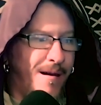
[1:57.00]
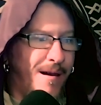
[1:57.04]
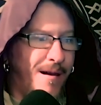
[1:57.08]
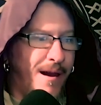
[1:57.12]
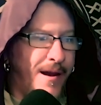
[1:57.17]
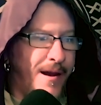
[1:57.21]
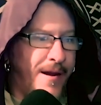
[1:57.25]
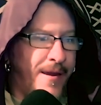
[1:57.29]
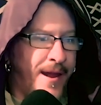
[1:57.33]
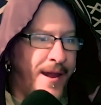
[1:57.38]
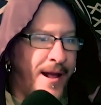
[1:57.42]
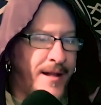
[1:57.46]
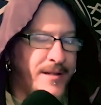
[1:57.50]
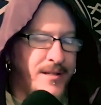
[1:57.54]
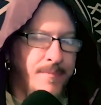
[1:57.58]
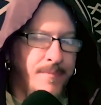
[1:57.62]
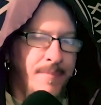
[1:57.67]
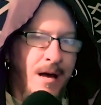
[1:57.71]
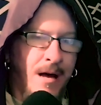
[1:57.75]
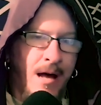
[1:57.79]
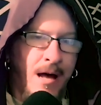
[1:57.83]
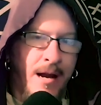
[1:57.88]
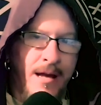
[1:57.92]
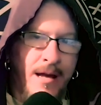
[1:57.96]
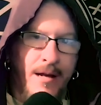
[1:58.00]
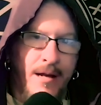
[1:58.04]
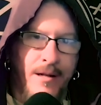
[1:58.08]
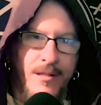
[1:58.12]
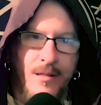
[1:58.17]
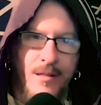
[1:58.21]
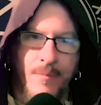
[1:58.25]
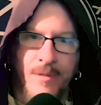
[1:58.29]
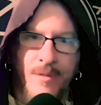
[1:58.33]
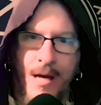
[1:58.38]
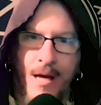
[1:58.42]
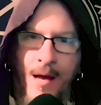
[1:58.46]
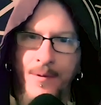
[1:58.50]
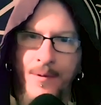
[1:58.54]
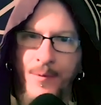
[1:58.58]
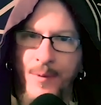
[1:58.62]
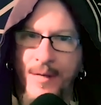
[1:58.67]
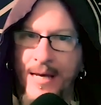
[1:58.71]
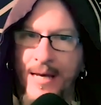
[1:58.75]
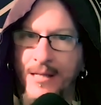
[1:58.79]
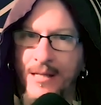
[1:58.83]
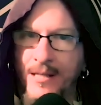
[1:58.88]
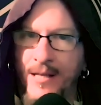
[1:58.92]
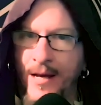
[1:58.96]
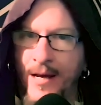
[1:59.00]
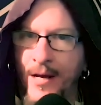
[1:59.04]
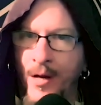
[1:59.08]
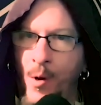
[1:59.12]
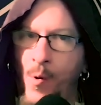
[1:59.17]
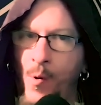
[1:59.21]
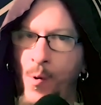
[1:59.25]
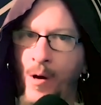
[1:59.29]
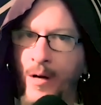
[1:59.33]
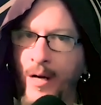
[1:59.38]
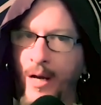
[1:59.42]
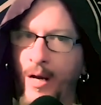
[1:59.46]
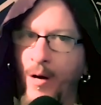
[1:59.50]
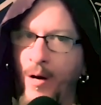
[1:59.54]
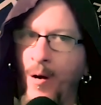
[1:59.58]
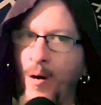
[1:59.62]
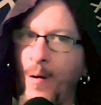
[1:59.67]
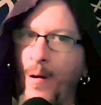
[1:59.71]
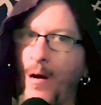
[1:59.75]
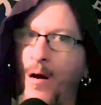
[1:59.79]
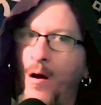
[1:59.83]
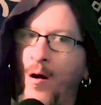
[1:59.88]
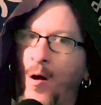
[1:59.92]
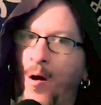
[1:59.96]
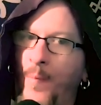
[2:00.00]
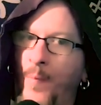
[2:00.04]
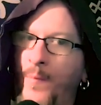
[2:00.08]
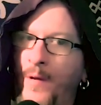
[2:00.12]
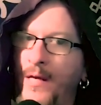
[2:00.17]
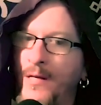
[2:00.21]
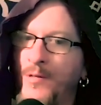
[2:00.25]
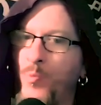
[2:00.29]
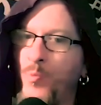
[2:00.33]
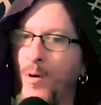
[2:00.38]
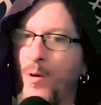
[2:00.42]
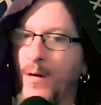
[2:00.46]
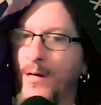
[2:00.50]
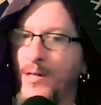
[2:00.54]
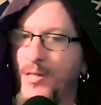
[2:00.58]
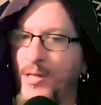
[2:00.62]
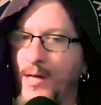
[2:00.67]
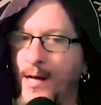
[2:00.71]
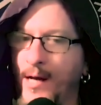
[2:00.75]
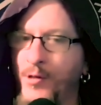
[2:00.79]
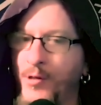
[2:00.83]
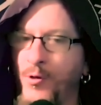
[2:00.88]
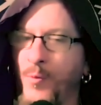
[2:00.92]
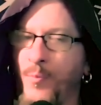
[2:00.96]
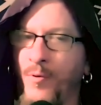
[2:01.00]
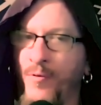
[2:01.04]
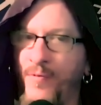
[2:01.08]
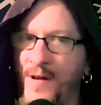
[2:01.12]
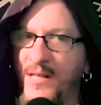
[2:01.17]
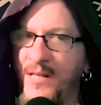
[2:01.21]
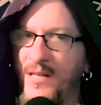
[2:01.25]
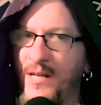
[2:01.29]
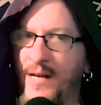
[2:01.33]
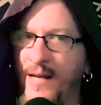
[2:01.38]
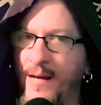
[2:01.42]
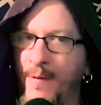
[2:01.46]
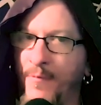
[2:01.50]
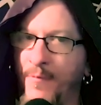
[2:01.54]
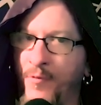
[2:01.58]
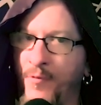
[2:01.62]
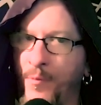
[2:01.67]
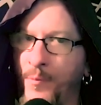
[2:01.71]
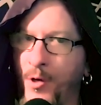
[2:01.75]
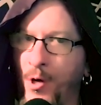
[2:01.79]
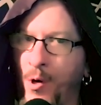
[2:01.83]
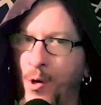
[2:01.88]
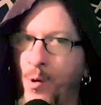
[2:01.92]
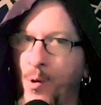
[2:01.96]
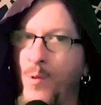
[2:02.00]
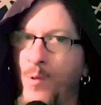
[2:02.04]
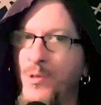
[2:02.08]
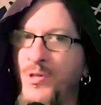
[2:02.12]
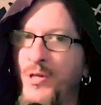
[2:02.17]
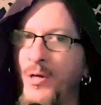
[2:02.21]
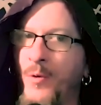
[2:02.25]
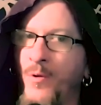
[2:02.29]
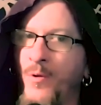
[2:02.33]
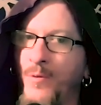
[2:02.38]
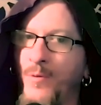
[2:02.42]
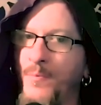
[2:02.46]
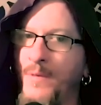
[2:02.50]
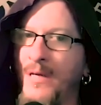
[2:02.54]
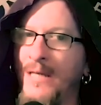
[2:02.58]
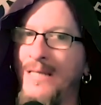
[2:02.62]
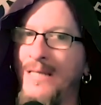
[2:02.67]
and that's about it. Sometimes we get Dingo on here. Um, his work schedule prevented him from co-hosting with me